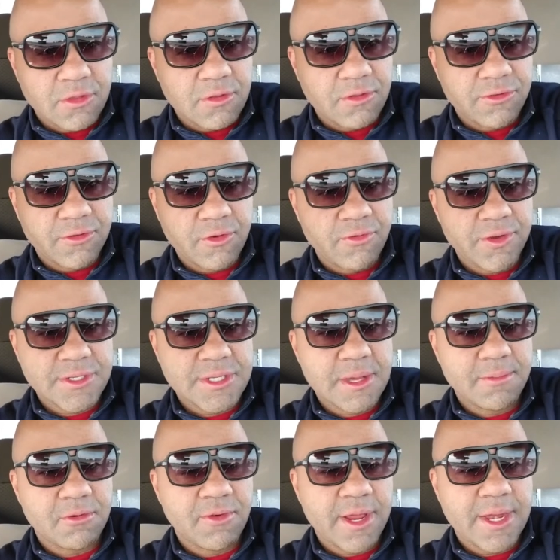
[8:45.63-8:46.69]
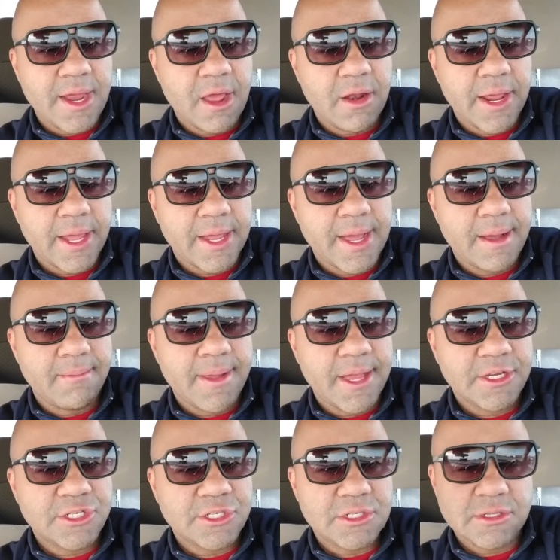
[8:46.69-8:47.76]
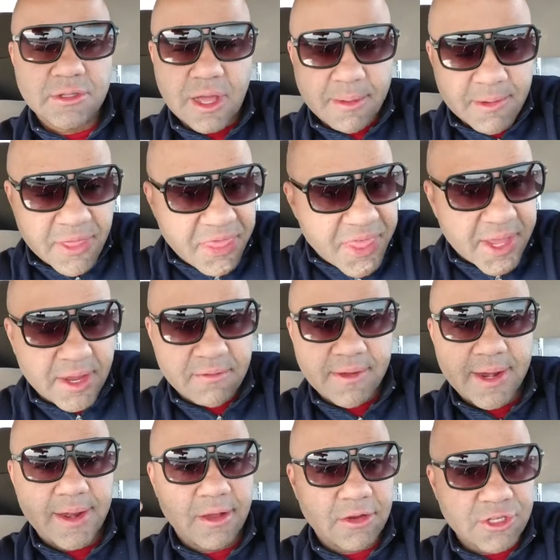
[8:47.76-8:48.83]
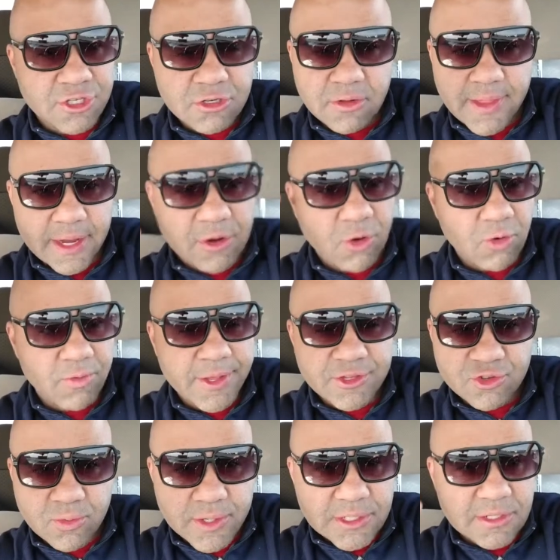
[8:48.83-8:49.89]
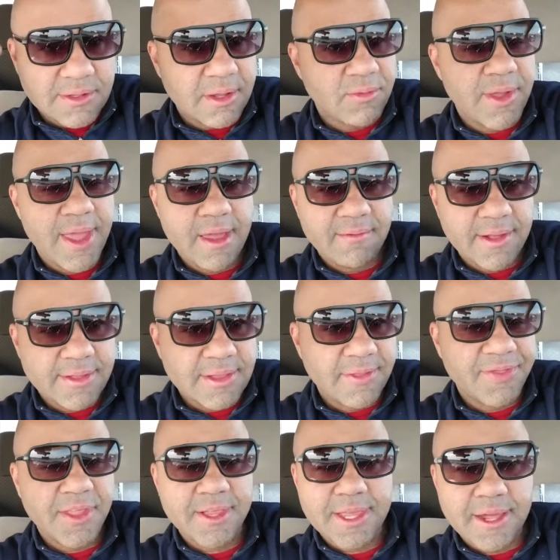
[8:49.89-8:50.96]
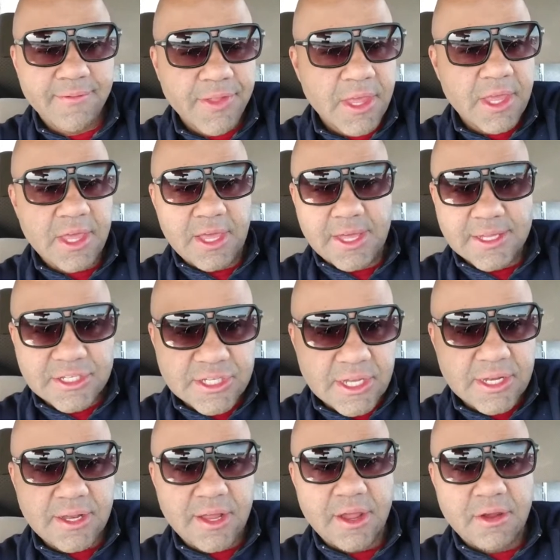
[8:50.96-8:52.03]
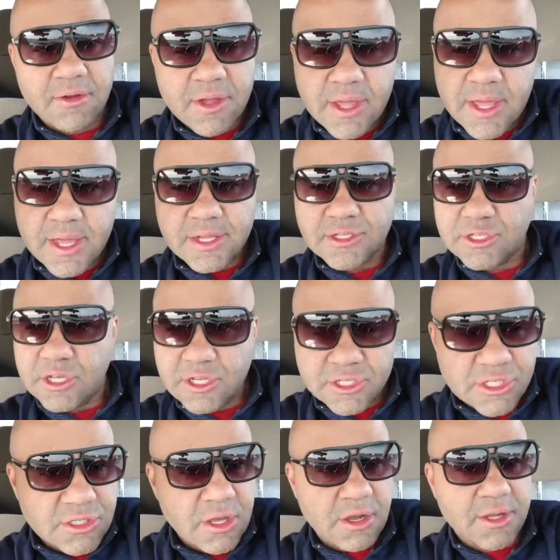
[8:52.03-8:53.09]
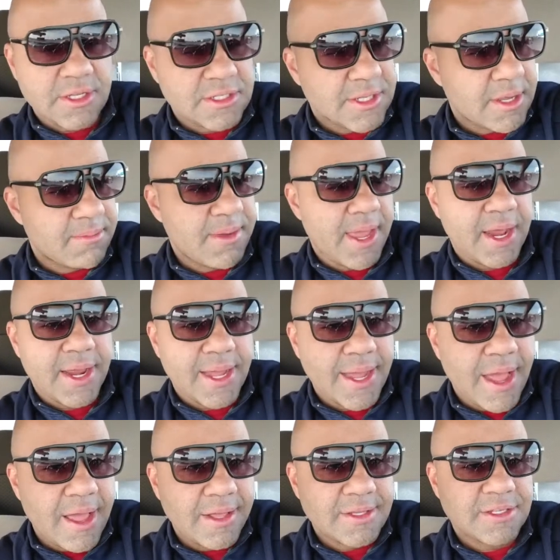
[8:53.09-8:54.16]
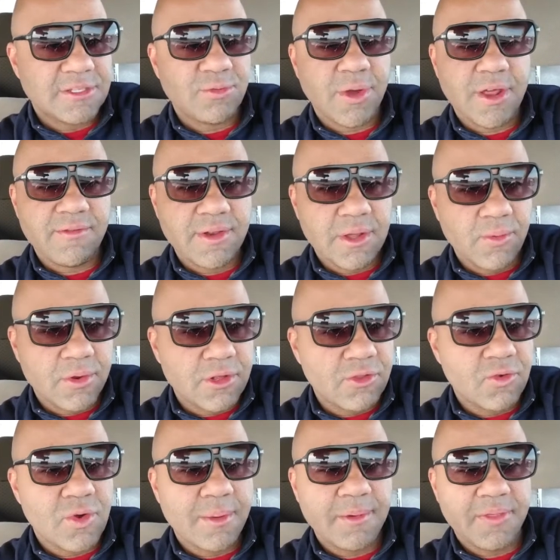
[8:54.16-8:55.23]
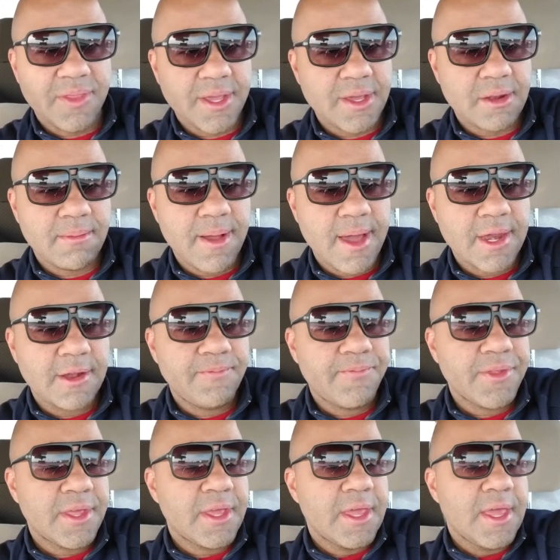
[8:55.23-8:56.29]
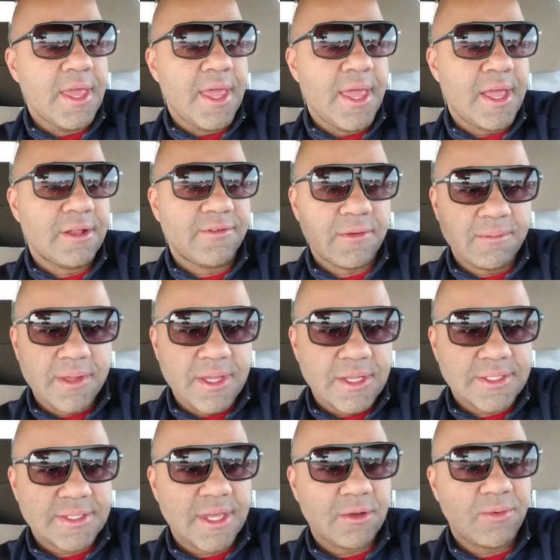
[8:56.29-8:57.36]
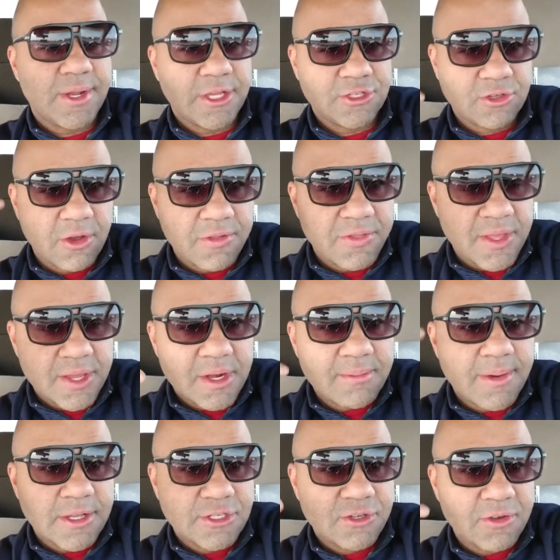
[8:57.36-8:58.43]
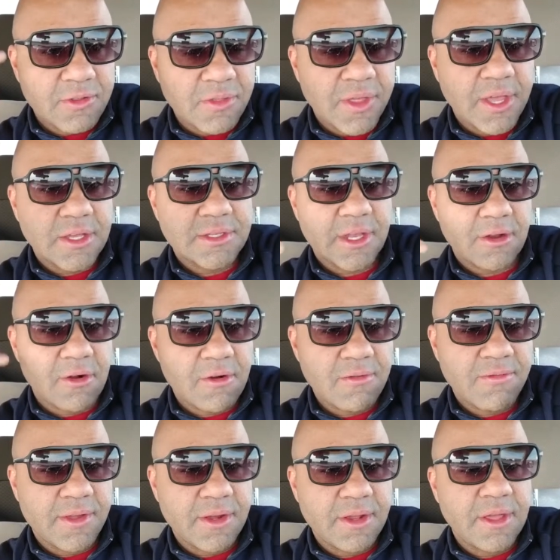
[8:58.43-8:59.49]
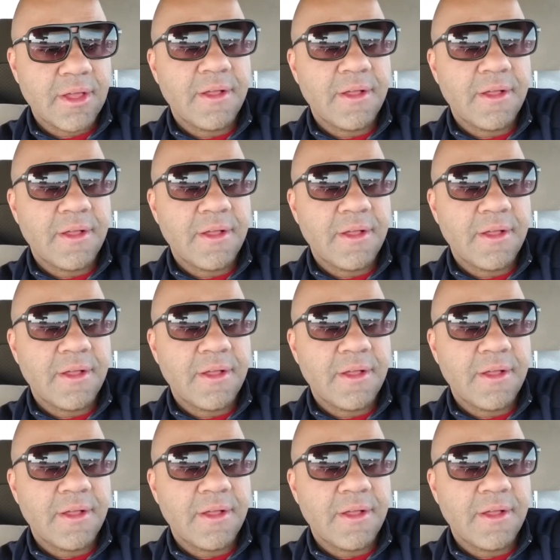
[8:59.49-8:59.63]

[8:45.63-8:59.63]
So for example, right now, like, I've been thinking right now, because that whole intuition thing we have, like, the thing that it's in there, it's stuck. It's like, man, like, this is what I really want to do. I've been thinking about it. And for me, it's like, when I start thinking about certain things, like, often,